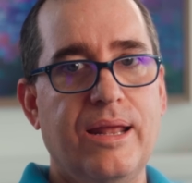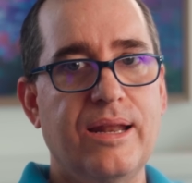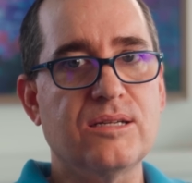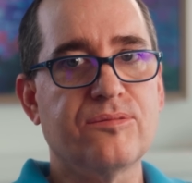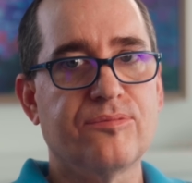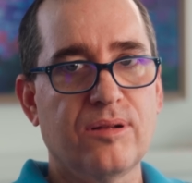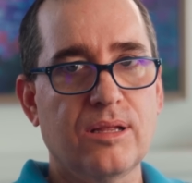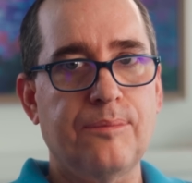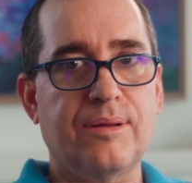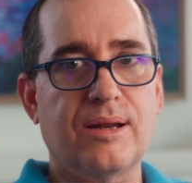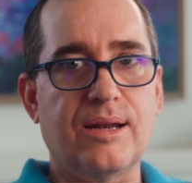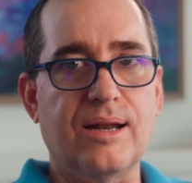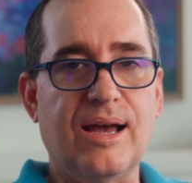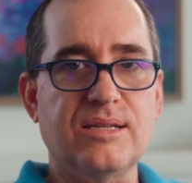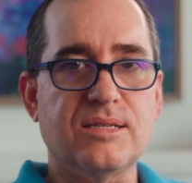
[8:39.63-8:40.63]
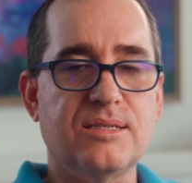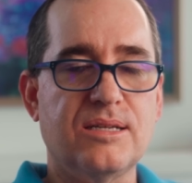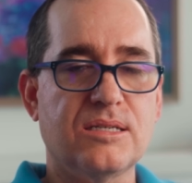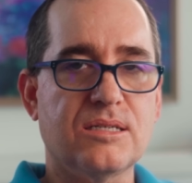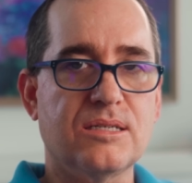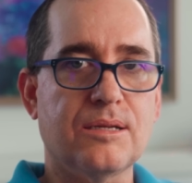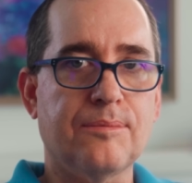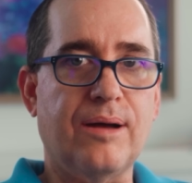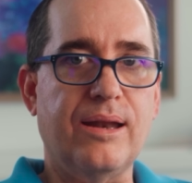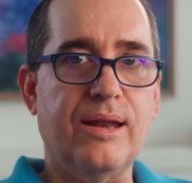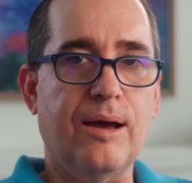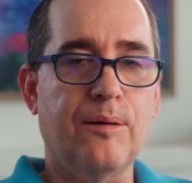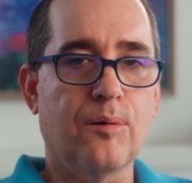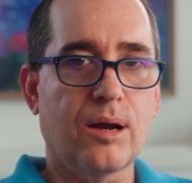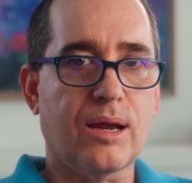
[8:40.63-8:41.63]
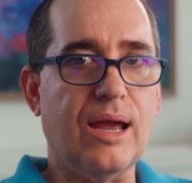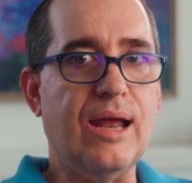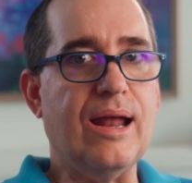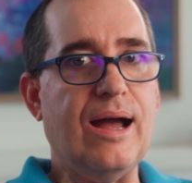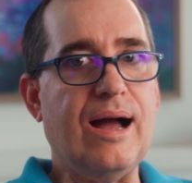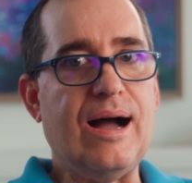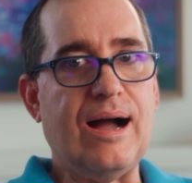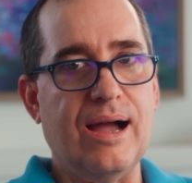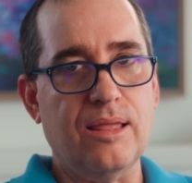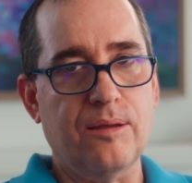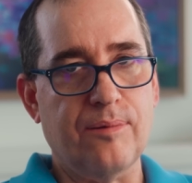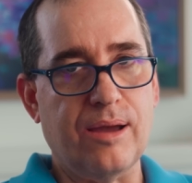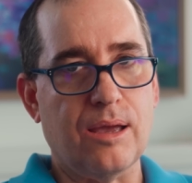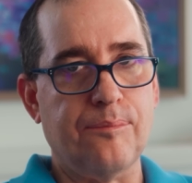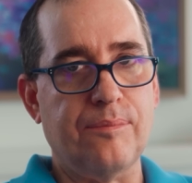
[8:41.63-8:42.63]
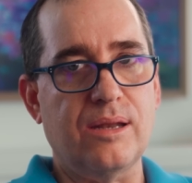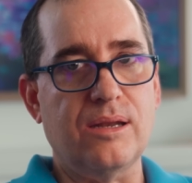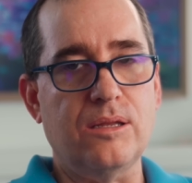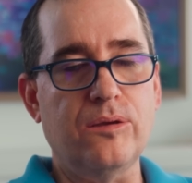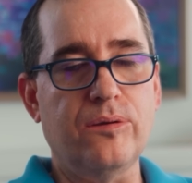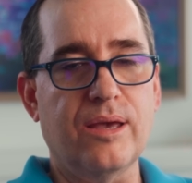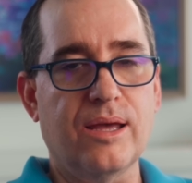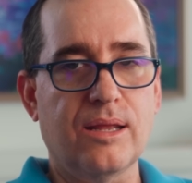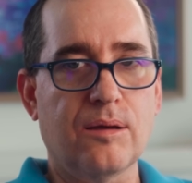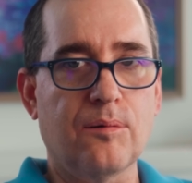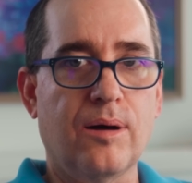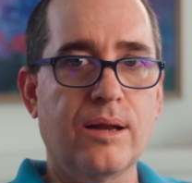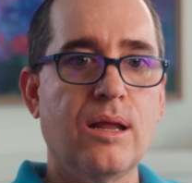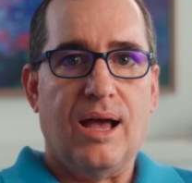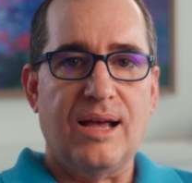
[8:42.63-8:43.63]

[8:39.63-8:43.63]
it has really been a nice addition to my network, and I highly recommended you getting one.